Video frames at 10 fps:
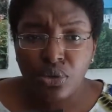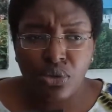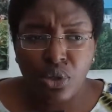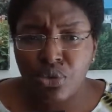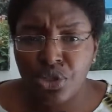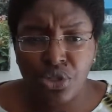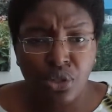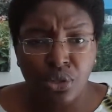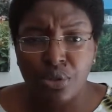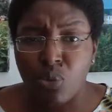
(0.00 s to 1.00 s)
Don't just
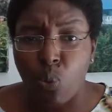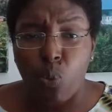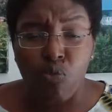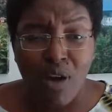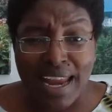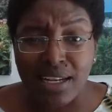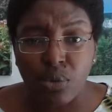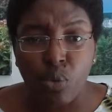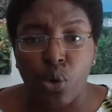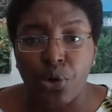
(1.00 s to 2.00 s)
learn
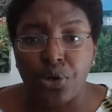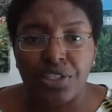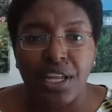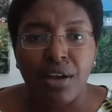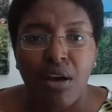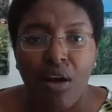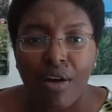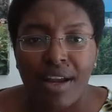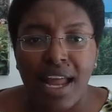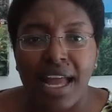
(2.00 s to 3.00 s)
random words that
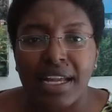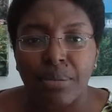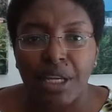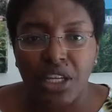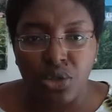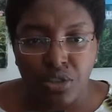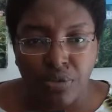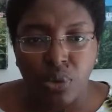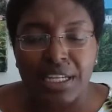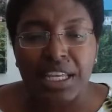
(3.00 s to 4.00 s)
are not going to be
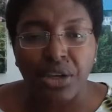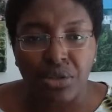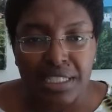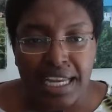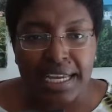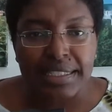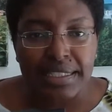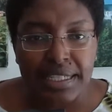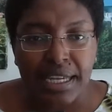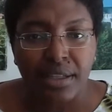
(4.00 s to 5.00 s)
useful in your
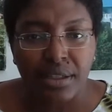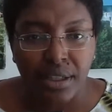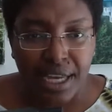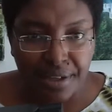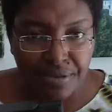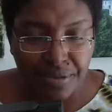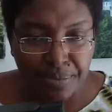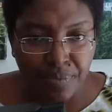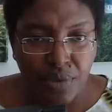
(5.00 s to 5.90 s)
day-to-day life.